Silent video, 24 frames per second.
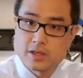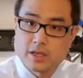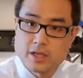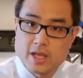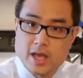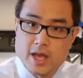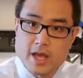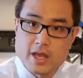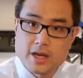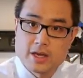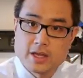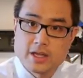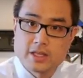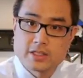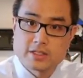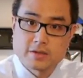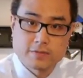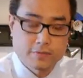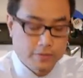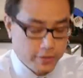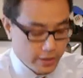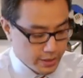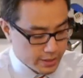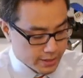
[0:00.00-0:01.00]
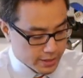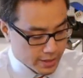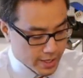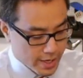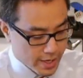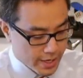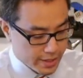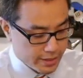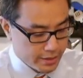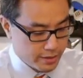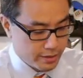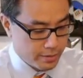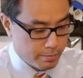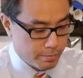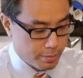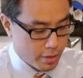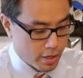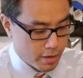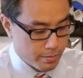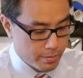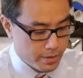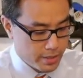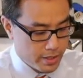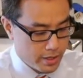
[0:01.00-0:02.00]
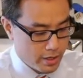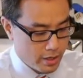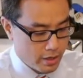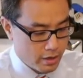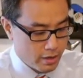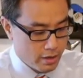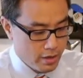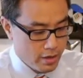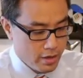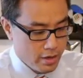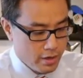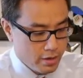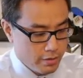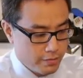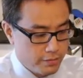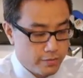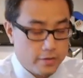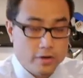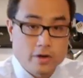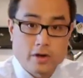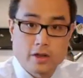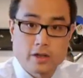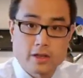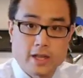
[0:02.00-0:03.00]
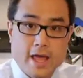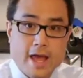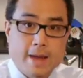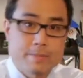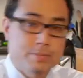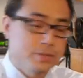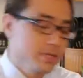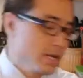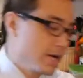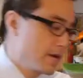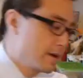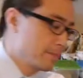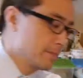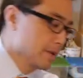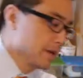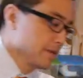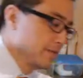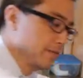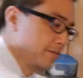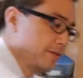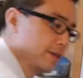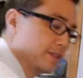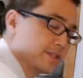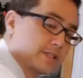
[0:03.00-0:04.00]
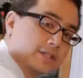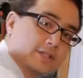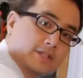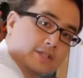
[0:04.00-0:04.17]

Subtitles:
again, it's a fleece lined compartment here for a laptop. It fits a